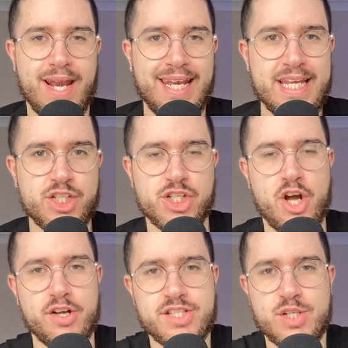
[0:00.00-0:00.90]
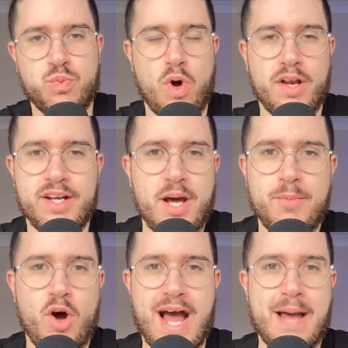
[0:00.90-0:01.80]
Leeds United 1, and I'm
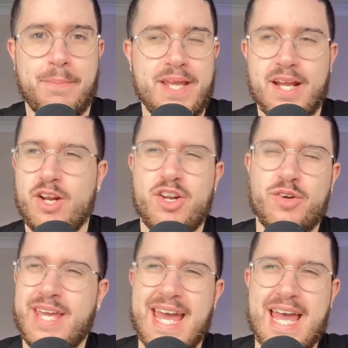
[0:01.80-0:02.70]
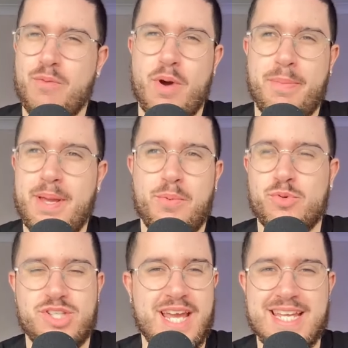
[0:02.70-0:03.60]
not happy, and I don't care where
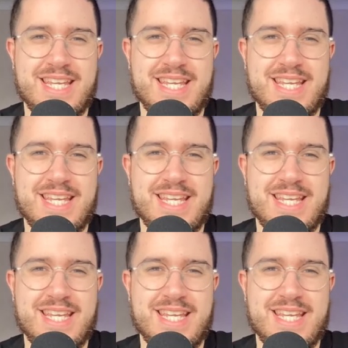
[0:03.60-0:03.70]
people say,